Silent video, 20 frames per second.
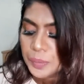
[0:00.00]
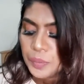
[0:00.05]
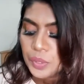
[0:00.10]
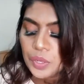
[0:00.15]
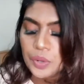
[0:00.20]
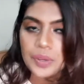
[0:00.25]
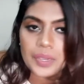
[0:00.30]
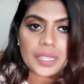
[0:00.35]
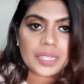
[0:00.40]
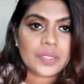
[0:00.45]

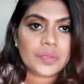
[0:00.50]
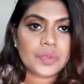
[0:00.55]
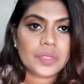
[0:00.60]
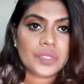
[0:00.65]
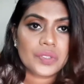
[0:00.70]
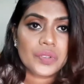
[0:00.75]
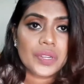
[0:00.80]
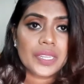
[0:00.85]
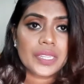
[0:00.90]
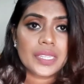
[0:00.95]
products
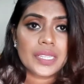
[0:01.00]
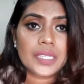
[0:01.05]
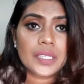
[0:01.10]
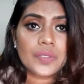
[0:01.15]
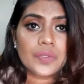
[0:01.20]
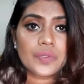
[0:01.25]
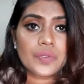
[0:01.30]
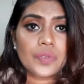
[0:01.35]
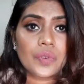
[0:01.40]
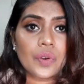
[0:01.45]
which
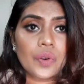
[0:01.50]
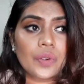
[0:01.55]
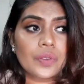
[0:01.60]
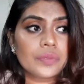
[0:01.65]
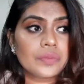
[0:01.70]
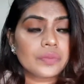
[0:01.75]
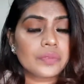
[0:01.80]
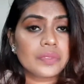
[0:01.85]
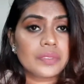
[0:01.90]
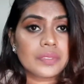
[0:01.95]
retails
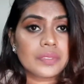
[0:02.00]
for